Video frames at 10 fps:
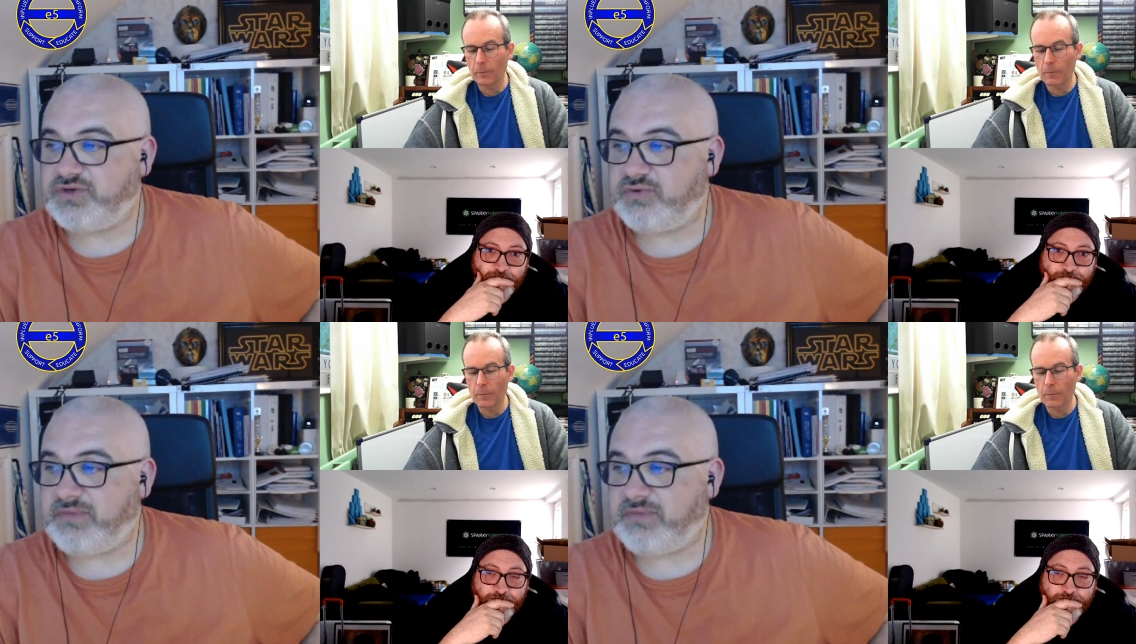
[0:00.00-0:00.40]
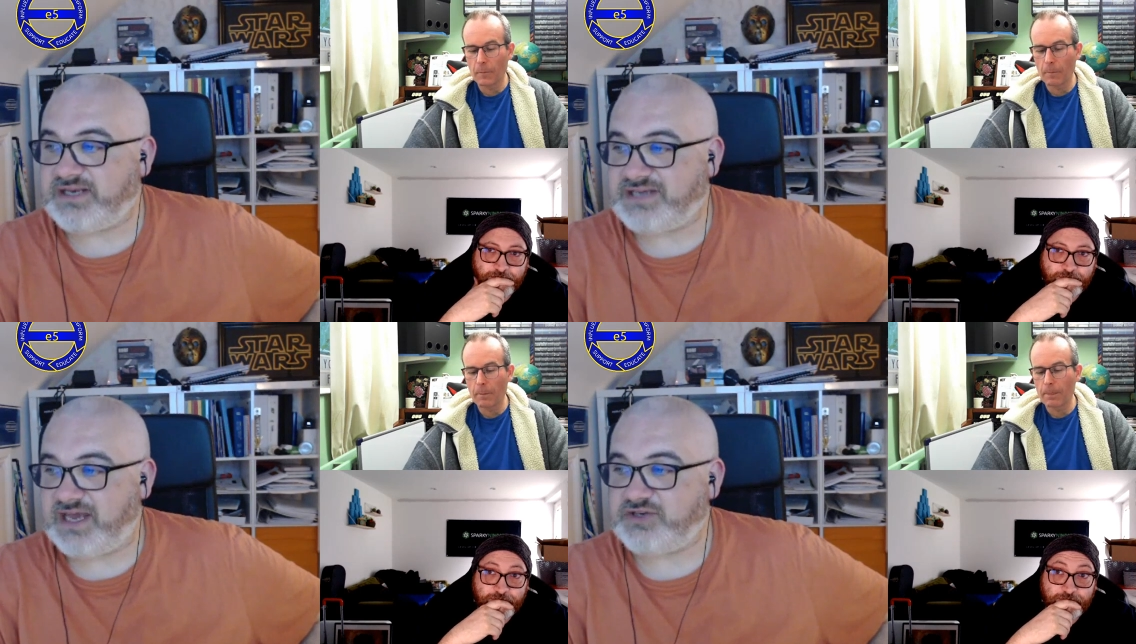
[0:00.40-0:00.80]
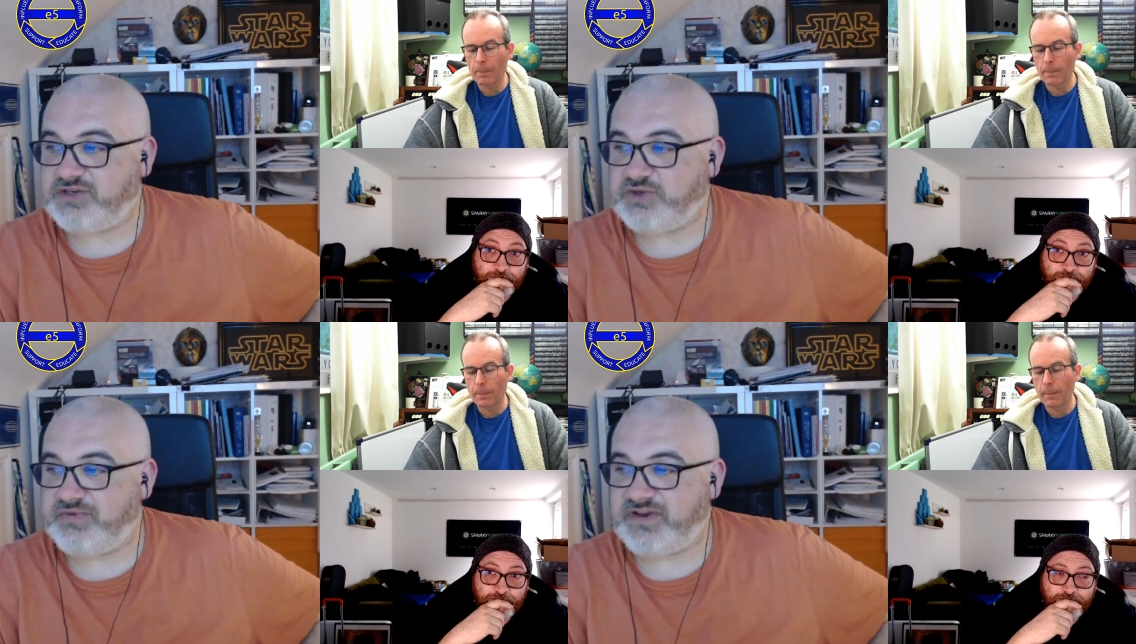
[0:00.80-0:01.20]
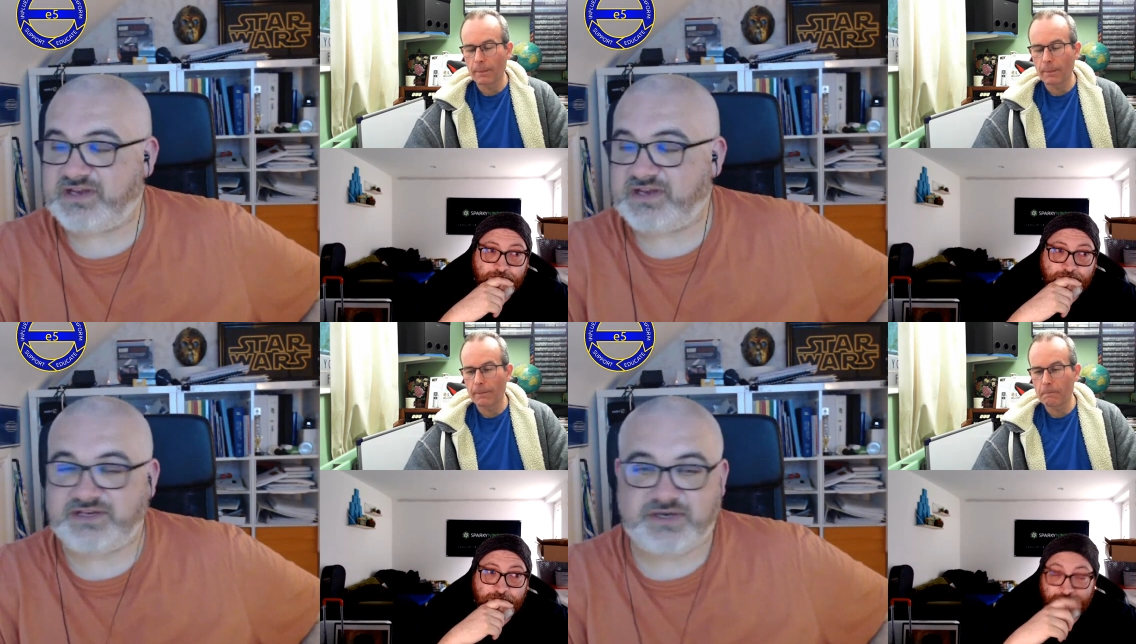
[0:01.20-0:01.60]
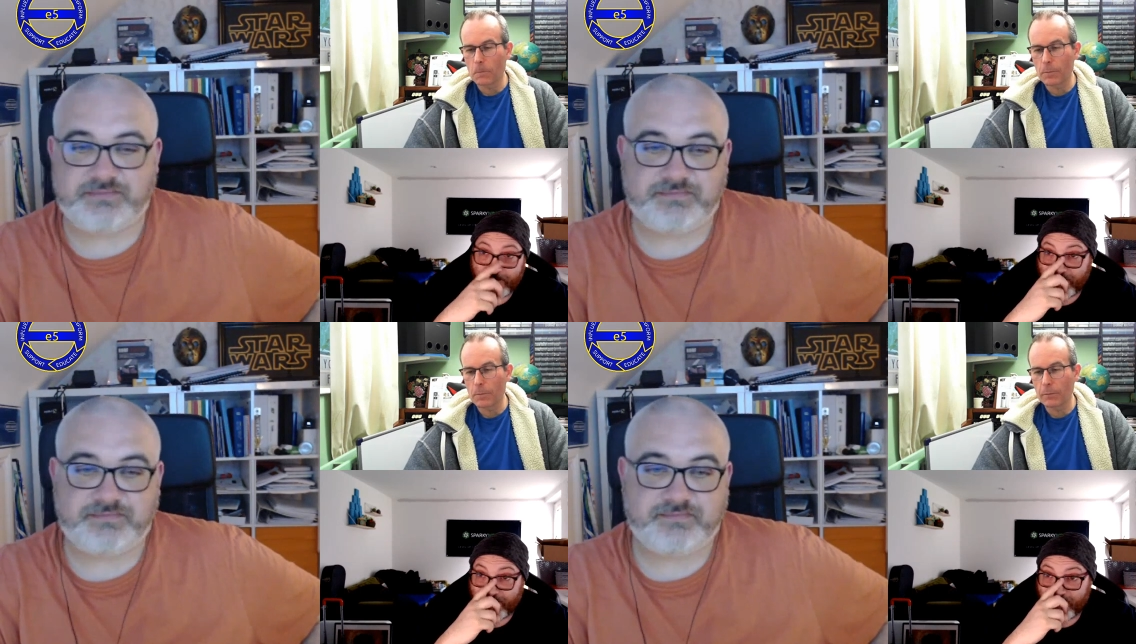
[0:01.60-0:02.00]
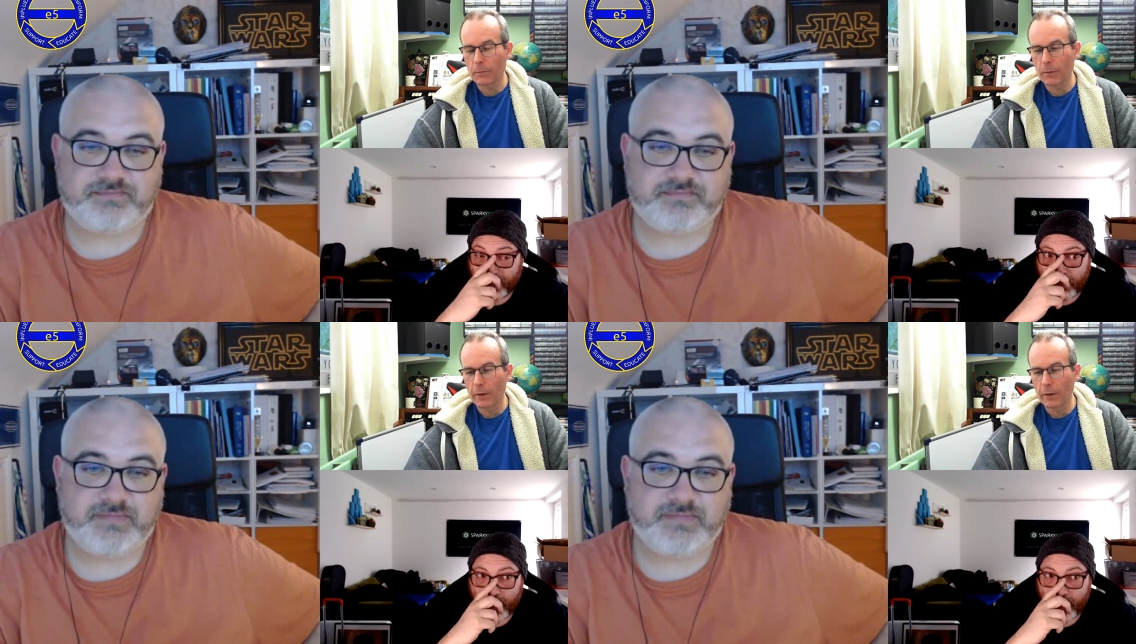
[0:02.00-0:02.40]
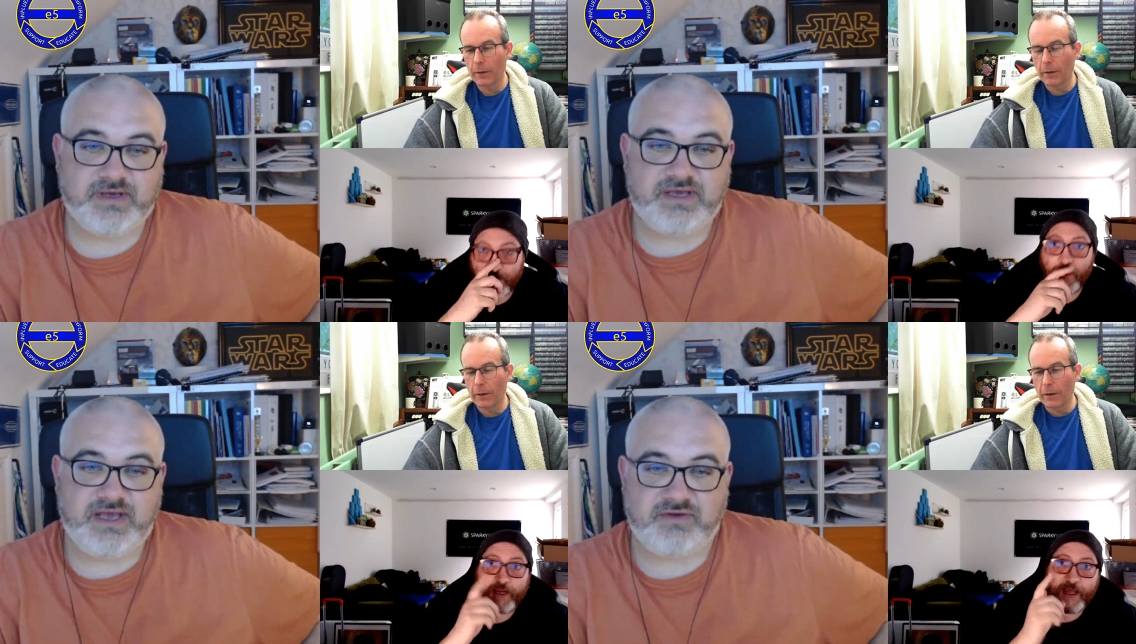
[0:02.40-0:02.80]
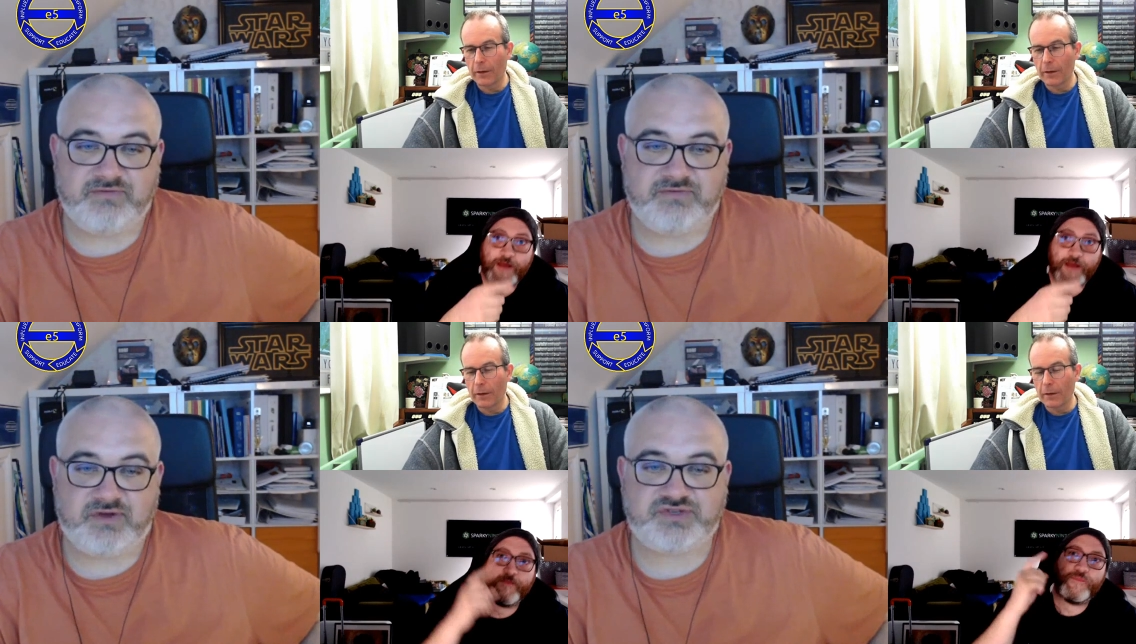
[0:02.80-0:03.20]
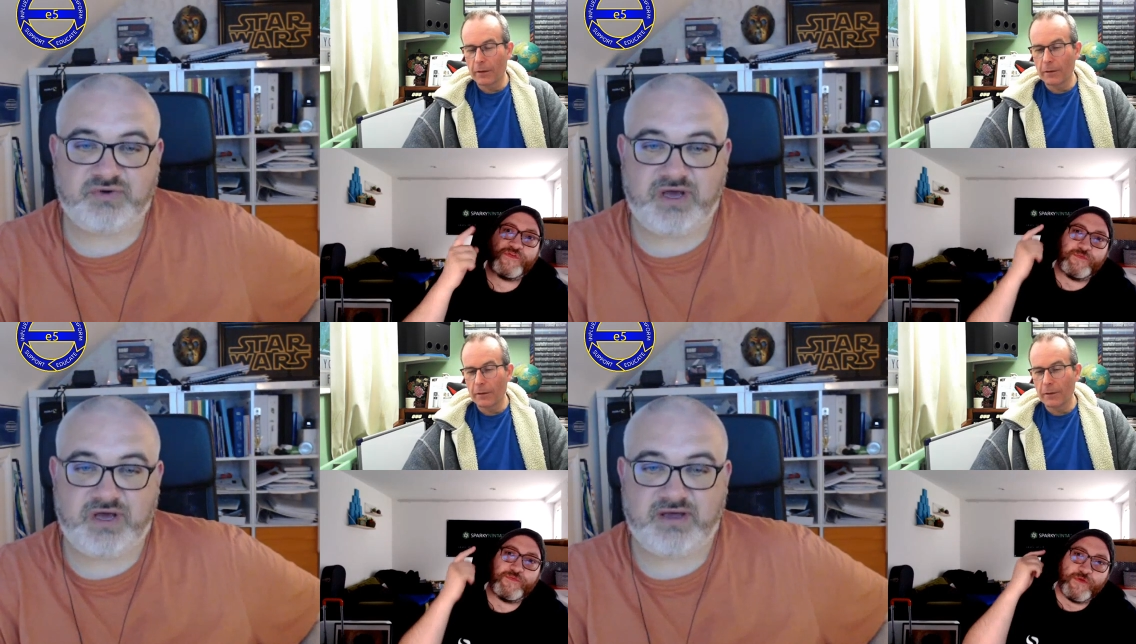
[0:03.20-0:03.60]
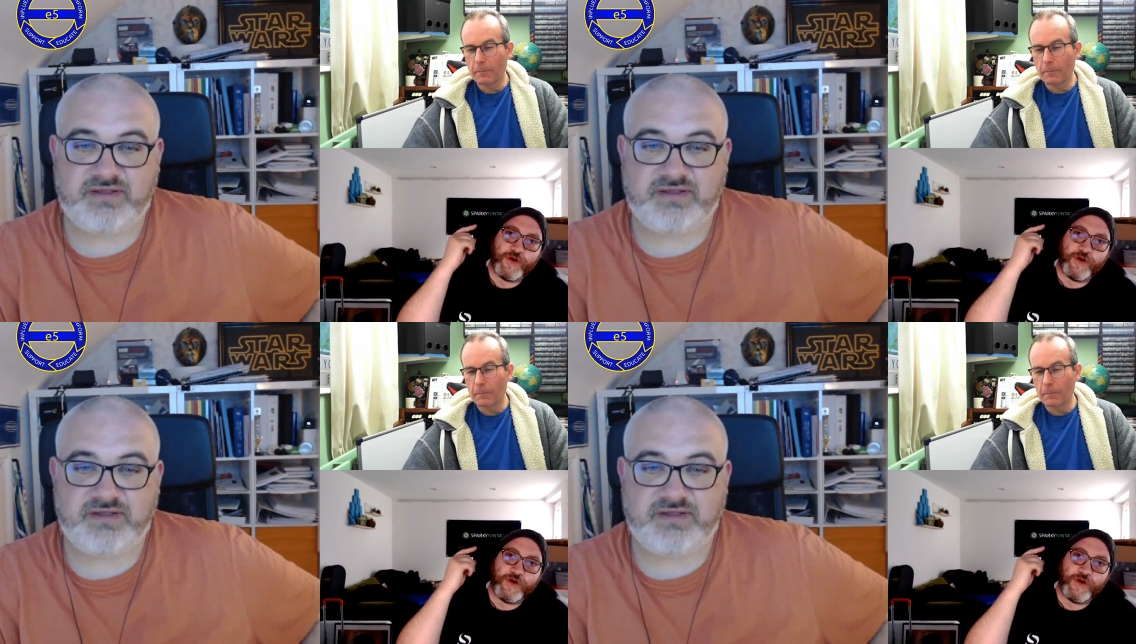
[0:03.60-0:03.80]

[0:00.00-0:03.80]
Speaker 1: to maintain to prevent danger. Okay. If you've lost your